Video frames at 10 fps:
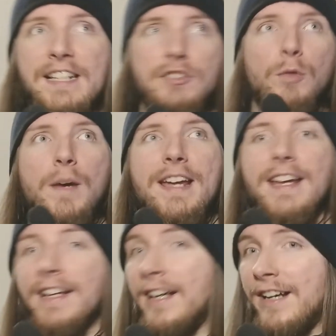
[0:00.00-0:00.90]

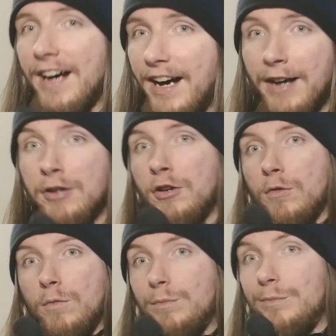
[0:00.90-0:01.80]
away,
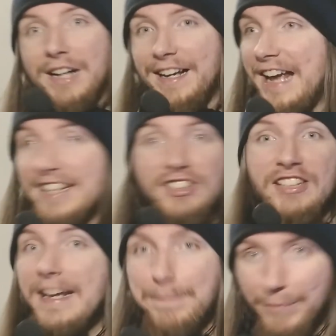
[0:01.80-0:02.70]

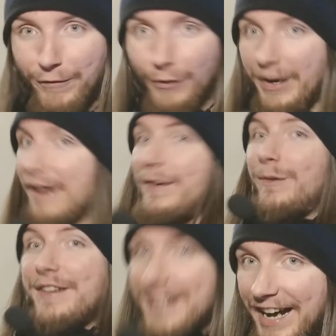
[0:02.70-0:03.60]
escape before
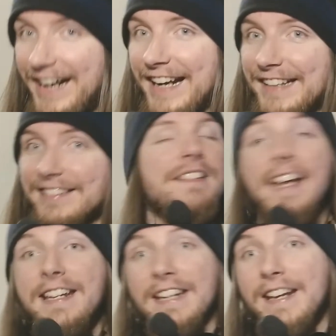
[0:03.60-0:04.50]
everyone dies.
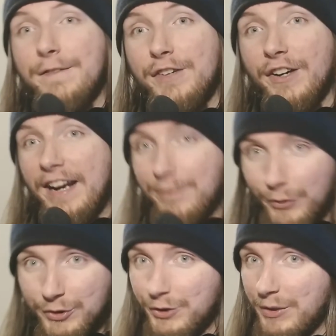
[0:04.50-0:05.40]
Take it if you're able
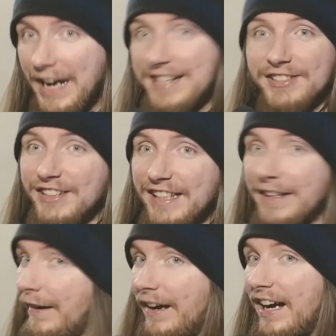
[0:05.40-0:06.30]
to actually
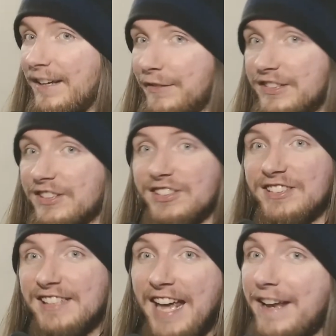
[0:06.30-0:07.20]
just
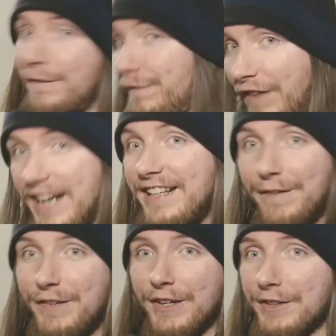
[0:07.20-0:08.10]
stay and fight.
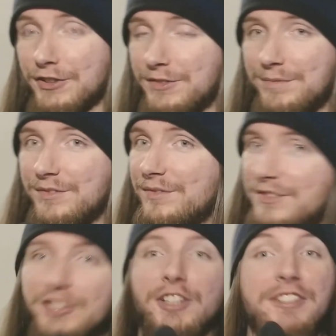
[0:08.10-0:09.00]
If you're
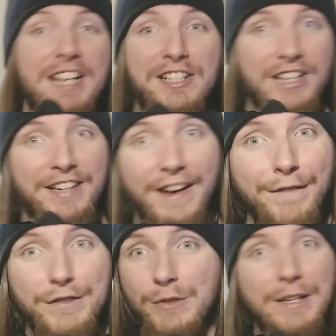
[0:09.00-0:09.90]
strategic
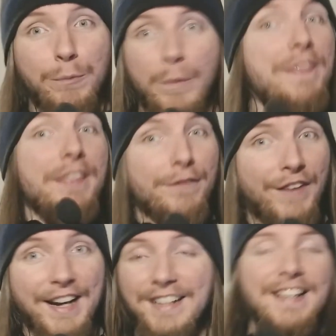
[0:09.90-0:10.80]
enough, you can win the
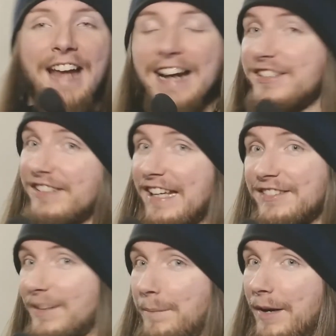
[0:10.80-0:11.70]
fight and actually get
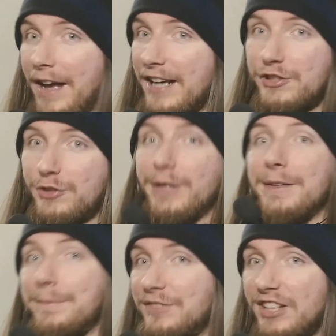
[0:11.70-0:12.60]
some extra
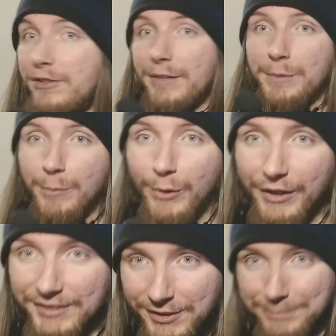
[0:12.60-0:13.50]
secret rewards,